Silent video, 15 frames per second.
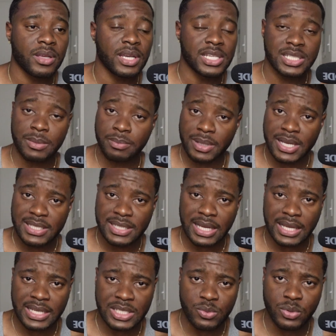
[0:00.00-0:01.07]
is a place
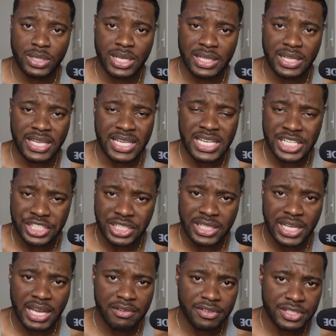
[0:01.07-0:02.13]
that is within each
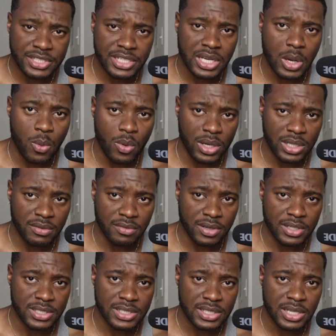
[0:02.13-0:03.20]
and every single one of
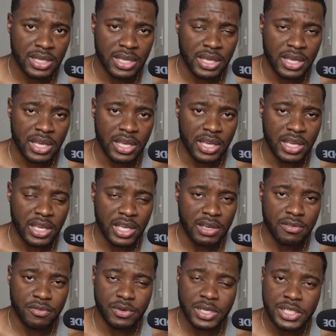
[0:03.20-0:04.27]
us
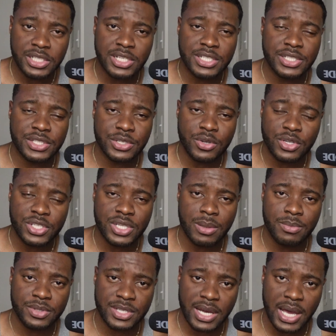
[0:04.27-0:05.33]
if we just took
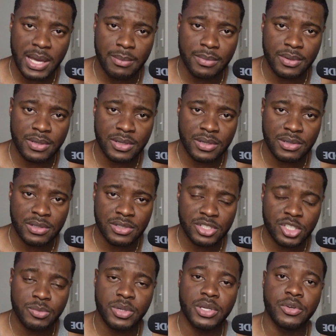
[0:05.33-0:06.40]
some time
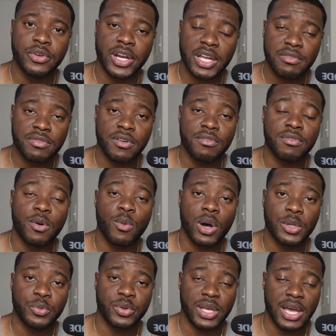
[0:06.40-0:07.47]
to be grateful for
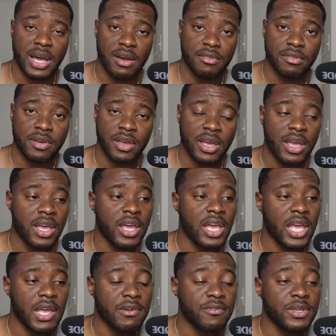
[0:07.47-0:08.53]
what we have,
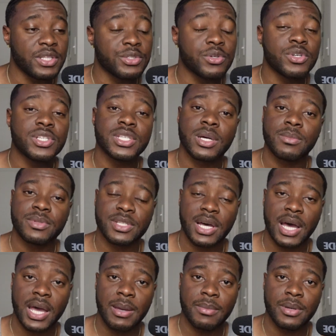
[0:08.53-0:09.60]
if we took some
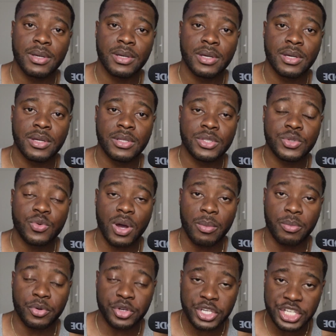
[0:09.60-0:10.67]
time to
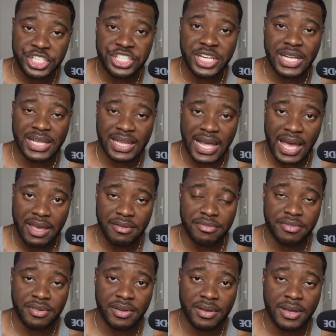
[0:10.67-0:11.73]
appreciate
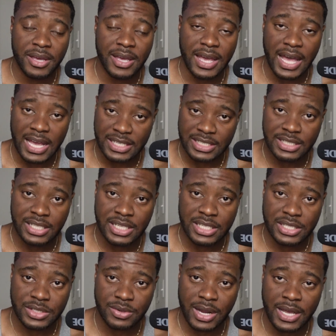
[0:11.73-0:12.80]
life as it
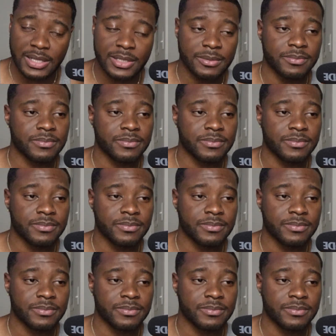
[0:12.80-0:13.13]
is, right?